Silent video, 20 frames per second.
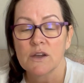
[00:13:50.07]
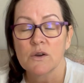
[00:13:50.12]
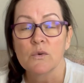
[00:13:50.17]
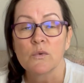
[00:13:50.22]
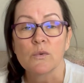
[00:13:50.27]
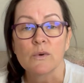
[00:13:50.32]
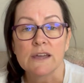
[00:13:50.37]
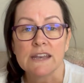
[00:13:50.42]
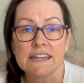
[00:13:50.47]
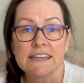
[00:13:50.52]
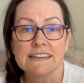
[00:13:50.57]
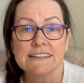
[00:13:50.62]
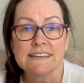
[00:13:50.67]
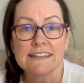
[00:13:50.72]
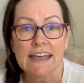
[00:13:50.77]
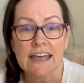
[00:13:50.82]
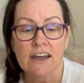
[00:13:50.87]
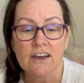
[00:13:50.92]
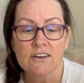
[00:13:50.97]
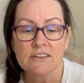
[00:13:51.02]
When in
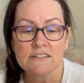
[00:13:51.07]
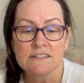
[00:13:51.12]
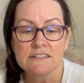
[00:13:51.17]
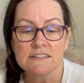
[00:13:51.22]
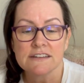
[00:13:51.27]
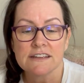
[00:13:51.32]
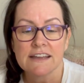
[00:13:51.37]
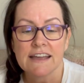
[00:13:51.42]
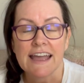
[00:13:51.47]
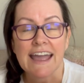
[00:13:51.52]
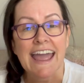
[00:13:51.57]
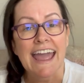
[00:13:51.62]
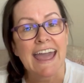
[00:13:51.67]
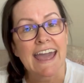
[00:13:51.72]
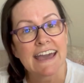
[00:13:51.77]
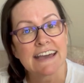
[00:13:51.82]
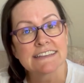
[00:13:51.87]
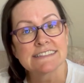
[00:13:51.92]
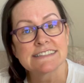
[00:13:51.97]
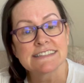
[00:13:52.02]
doubt,
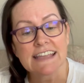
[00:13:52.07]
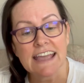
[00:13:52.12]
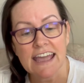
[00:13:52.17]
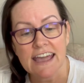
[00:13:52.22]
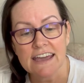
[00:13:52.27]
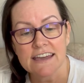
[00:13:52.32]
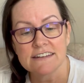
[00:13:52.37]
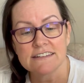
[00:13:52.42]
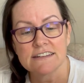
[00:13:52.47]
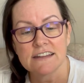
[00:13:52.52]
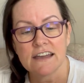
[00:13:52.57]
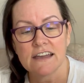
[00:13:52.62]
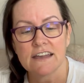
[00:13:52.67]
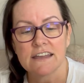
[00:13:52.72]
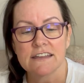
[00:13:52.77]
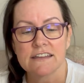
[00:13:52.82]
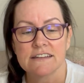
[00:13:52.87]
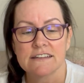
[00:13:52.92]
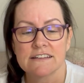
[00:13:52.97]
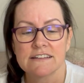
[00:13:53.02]
ask
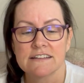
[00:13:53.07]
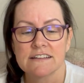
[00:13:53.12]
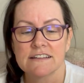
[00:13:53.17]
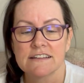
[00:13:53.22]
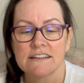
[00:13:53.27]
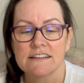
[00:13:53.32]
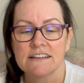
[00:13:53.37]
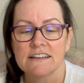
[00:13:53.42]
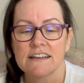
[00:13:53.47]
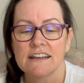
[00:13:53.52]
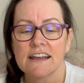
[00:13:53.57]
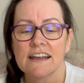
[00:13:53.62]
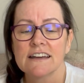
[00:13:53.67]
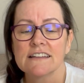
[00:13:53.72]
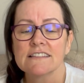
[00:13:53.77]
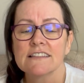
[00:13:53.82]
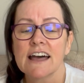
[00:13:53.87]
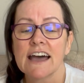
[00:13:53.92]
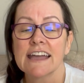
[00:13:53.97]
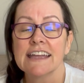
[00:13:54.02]
Adonai.
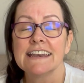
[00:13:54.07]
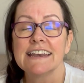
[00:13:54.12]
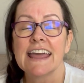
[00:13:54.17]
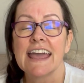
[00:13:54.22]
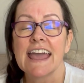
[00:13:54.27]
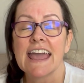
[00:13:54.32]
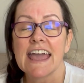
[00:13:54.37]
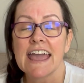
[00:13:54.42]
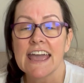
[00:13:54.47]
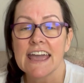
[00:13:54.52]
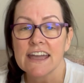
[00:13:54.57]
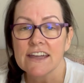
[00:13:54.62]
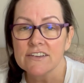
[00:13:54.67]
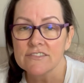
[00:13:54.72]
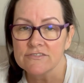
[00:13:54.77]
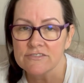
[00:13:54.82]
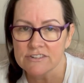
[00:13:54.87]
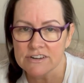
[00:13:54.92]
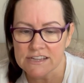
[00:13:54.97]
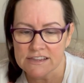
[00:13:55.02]
Align
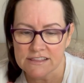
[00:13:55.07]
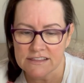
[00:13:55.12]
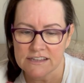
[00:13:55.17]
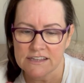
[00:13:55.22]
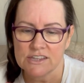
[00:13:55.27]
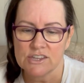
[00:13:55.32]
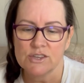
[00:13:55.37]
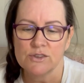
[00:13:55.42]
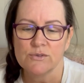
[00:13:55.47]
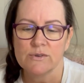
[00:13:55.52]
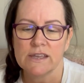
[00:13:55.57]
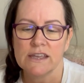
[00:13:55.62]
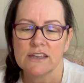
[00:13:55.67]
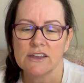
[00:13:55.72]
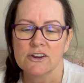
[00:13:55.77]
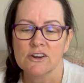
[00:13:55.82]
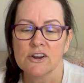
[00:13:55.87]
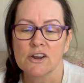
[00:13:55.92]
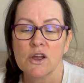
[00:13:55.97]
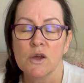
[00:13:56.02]
everything you
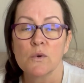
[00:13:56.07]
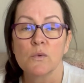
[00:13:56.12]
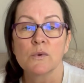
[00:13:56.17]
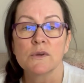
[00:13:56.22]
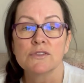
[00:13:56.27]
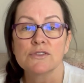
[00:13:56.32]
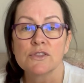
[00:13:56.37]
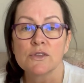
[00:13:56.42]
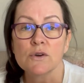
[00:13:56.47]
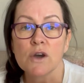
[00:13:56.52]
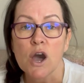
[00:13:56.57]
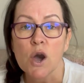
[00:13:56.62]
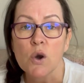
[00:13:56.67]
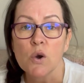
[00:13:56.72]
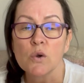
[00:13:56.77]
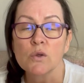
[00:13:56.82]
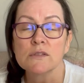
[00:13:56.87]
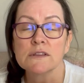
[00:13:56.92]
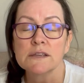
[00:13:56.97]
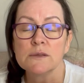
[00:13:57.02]
hear with the
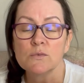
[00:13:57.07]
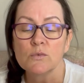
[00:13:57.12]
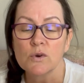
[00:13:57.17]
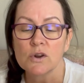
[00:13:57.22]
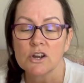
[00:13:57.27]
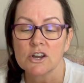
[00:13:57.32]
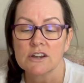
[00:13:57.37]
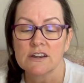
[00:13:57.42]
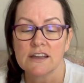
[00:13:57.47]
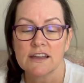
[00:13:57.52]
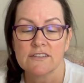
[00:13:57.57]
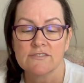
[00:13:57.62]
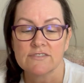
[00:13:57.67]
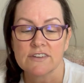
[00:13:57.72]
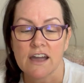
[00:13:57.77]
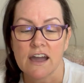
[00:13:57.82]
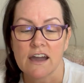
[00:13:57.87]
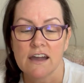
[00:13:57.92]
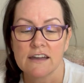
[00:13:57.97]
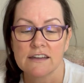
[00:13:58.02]
holy word of
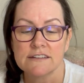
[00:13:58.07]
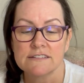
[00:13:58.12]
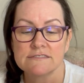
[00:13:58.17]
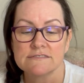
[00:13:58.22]
God